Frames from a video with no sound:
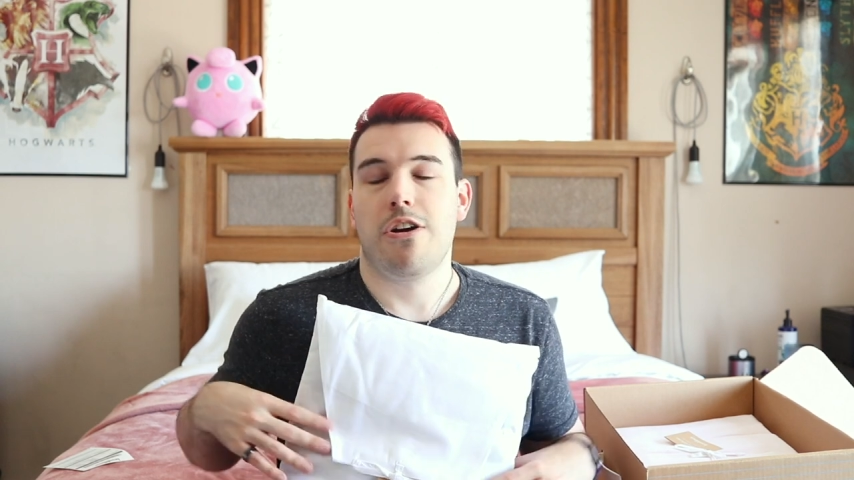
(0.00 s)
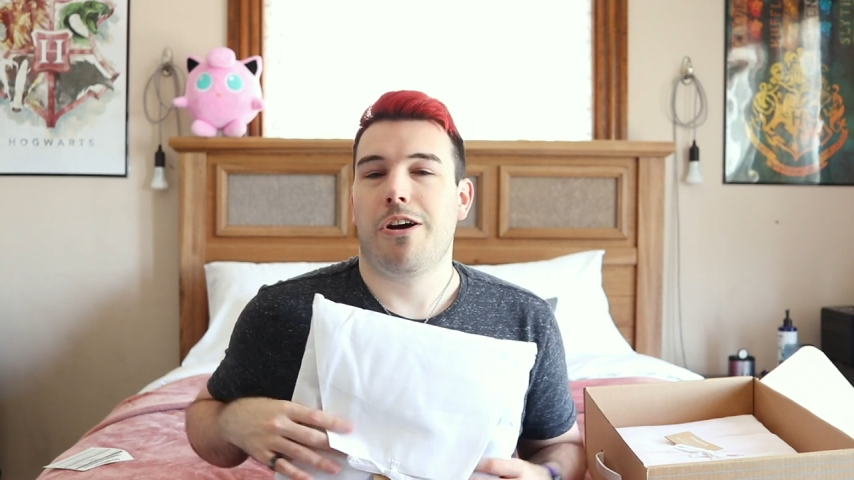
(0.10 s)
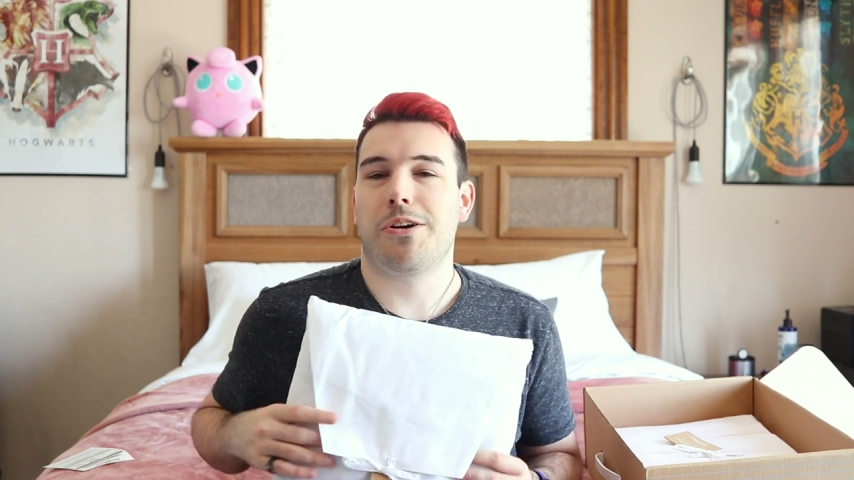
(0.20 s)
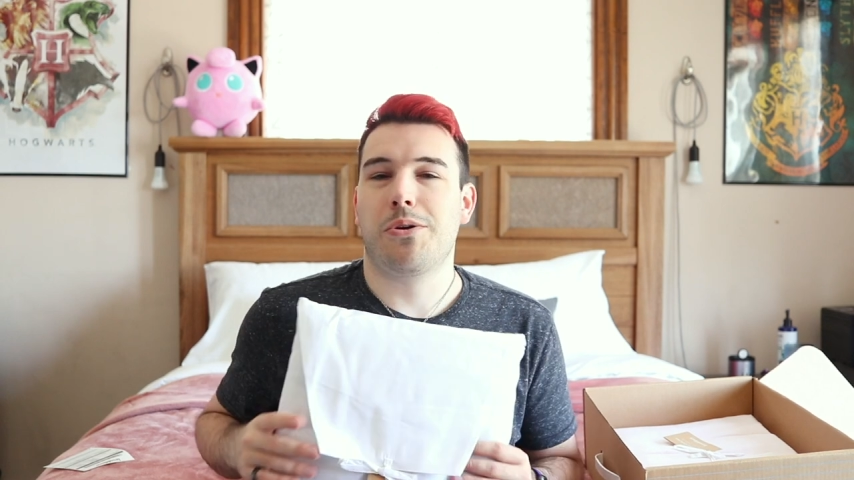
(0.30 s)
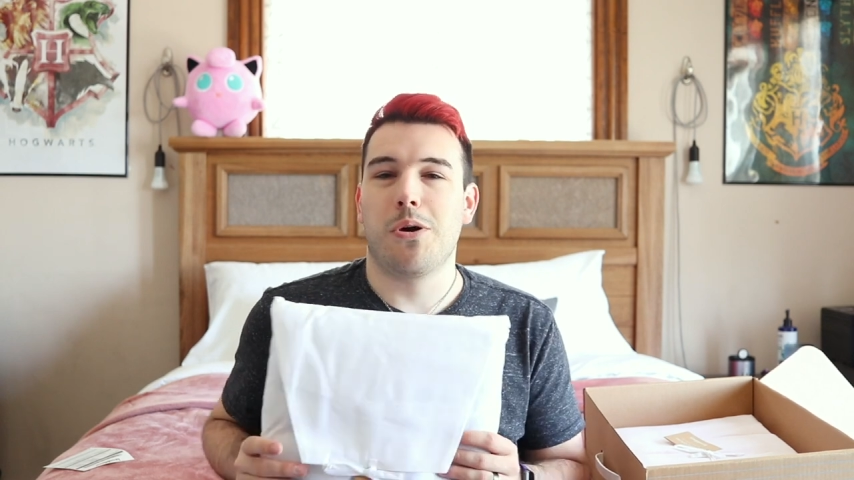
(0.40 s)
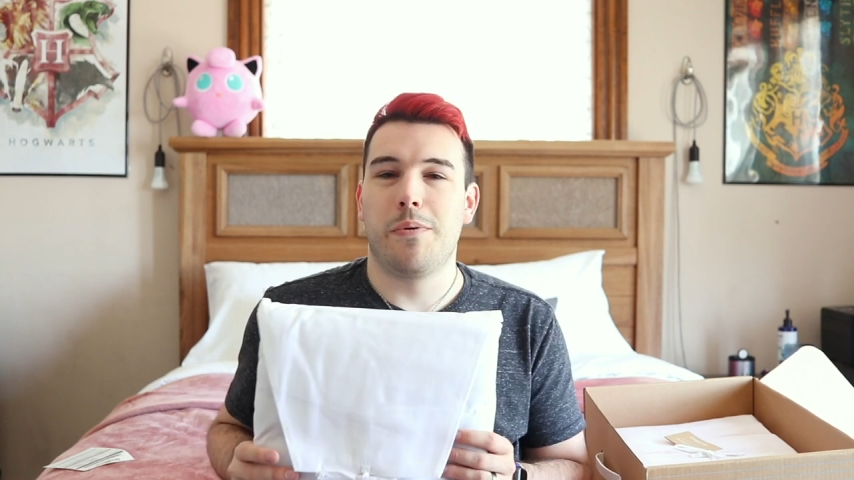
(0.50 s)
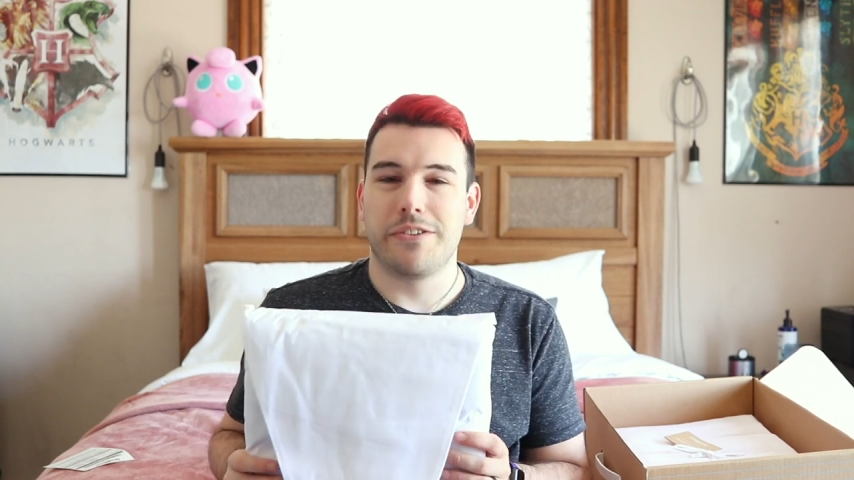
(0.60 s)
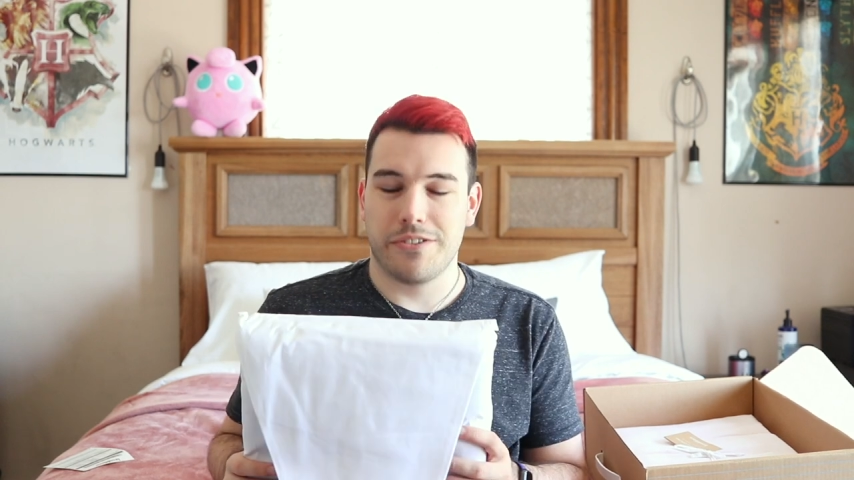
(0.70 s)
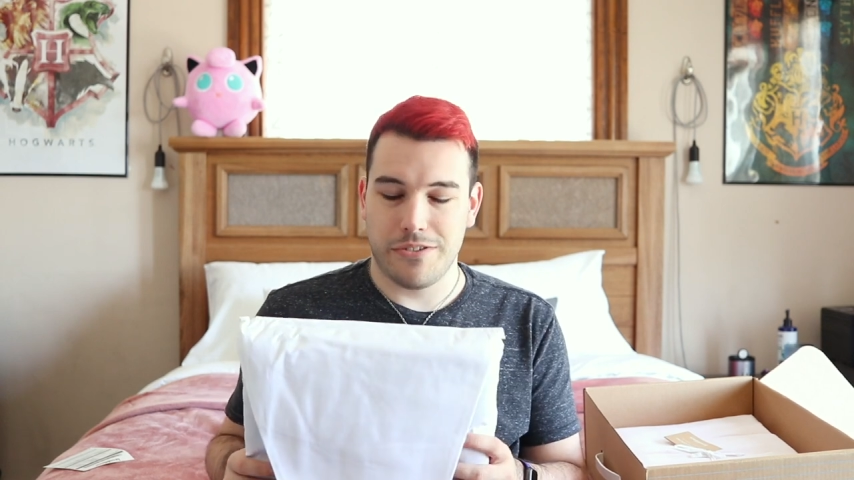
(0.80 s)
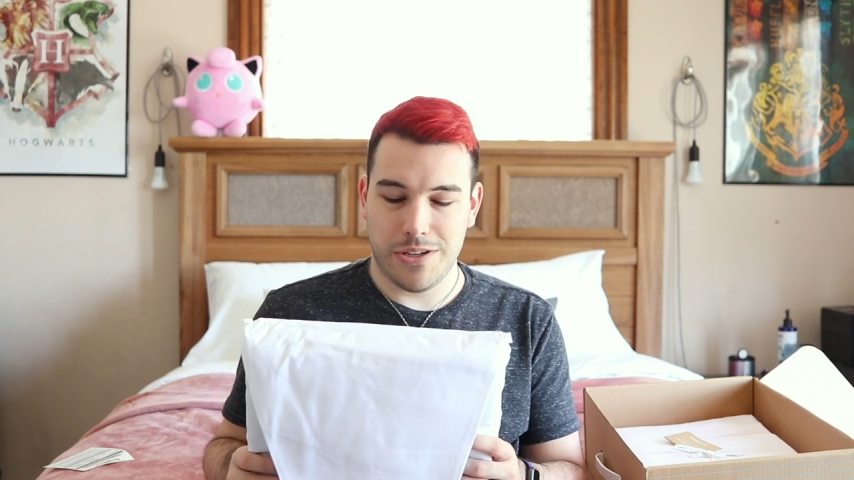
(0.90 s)
hardcore
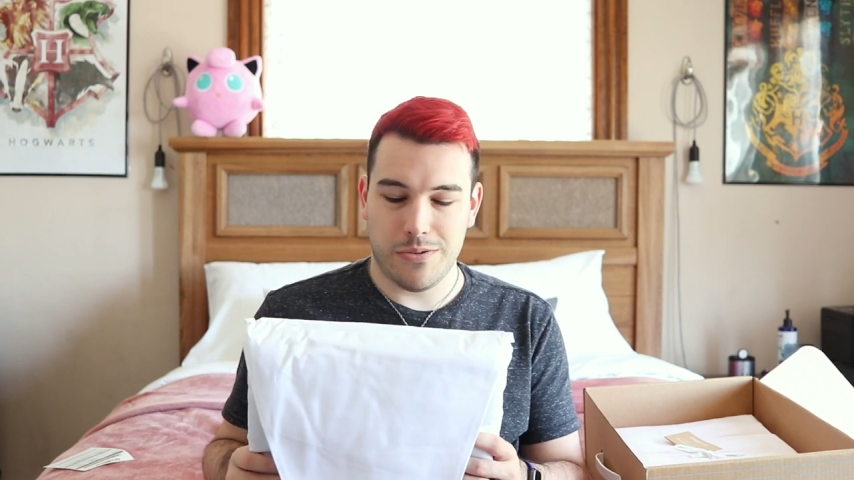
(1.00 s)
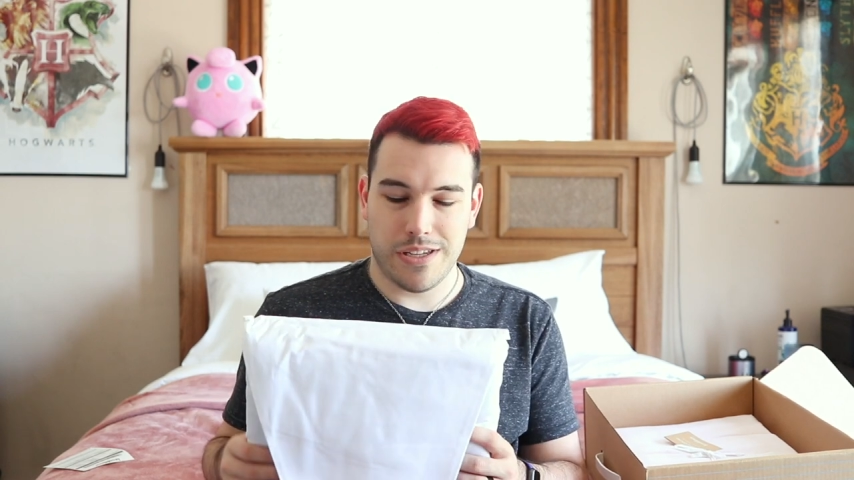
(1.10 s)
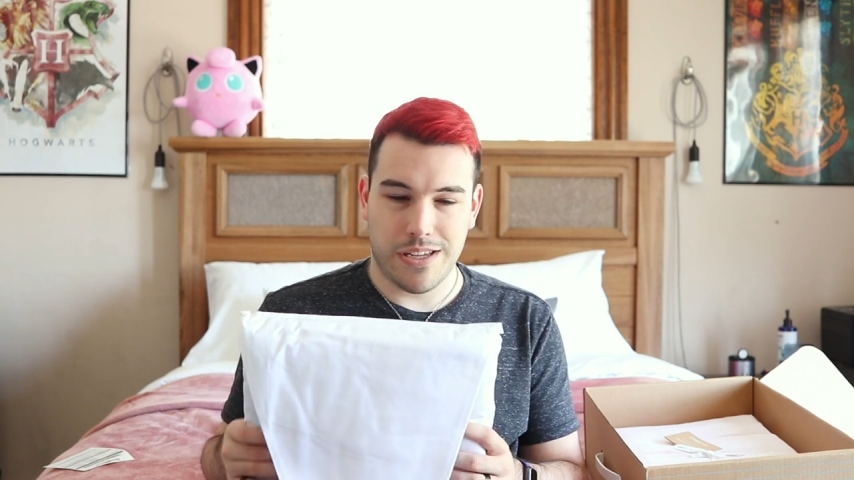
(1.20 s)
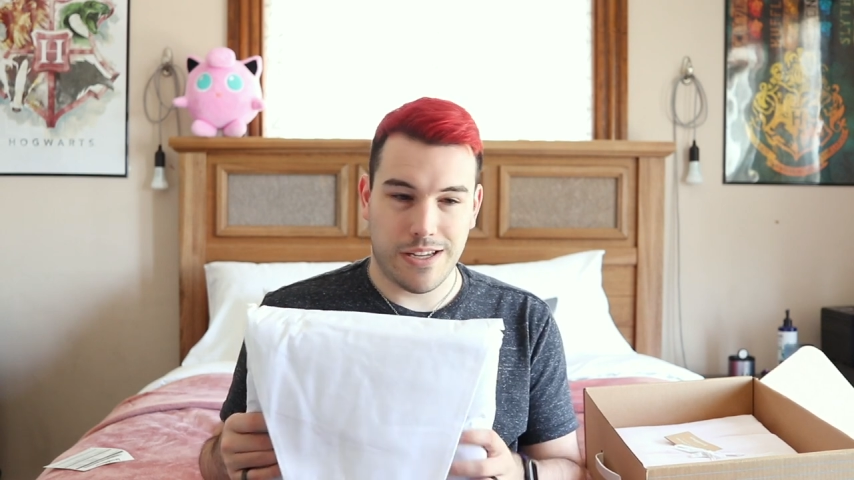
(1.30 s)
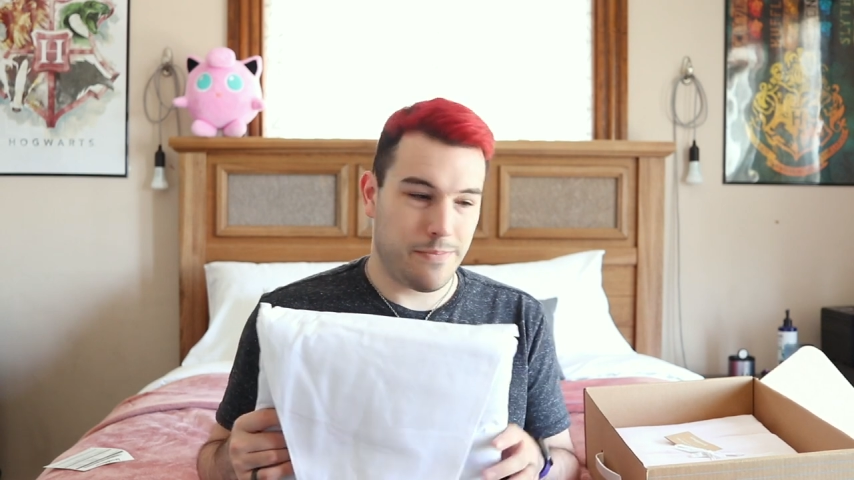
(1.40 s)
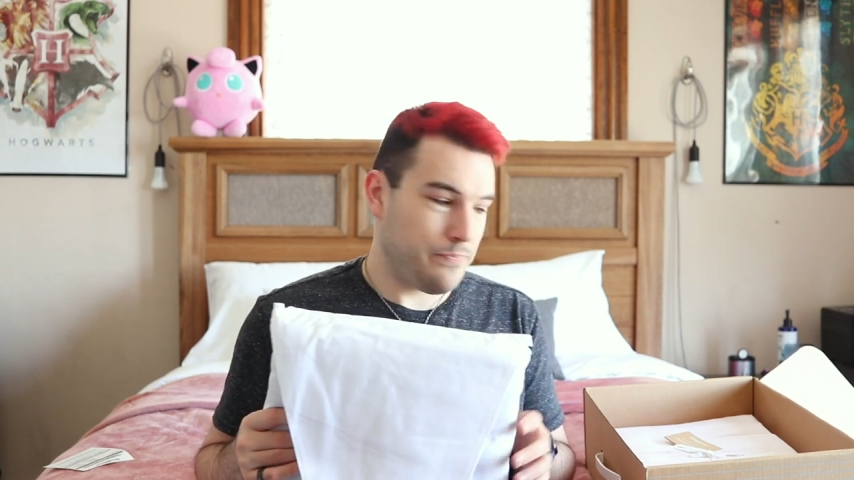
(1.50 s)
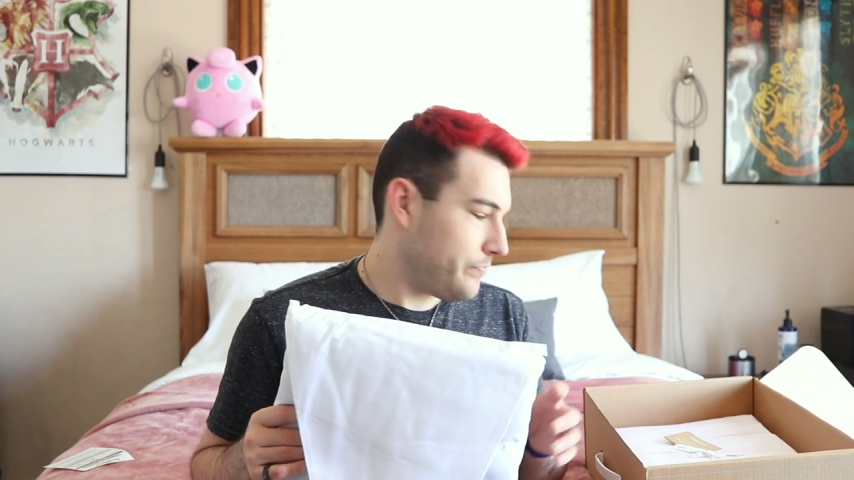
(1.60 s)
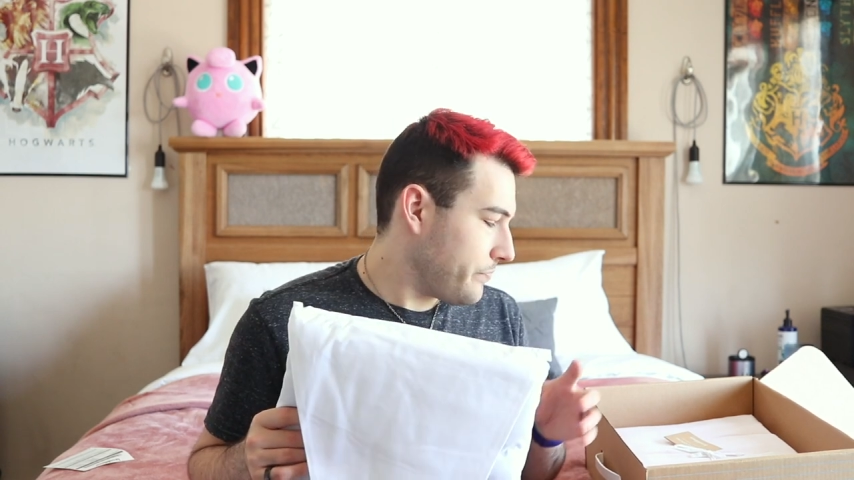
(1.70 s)
bundle, you get